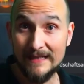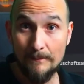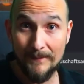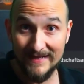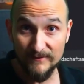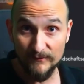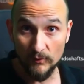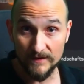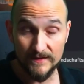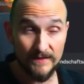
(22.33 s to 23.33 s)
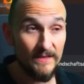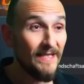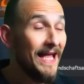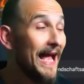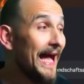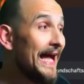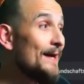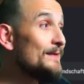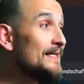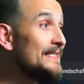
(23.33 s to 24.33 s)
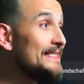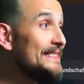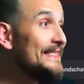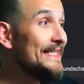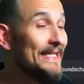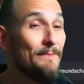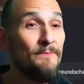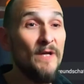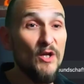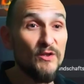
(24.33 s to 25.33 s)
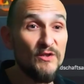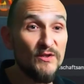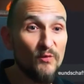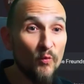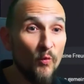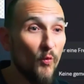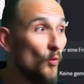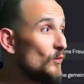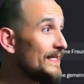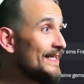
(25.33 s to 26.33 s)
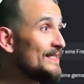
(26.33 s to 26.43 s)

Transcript: but they look like my original account, either way, more or less.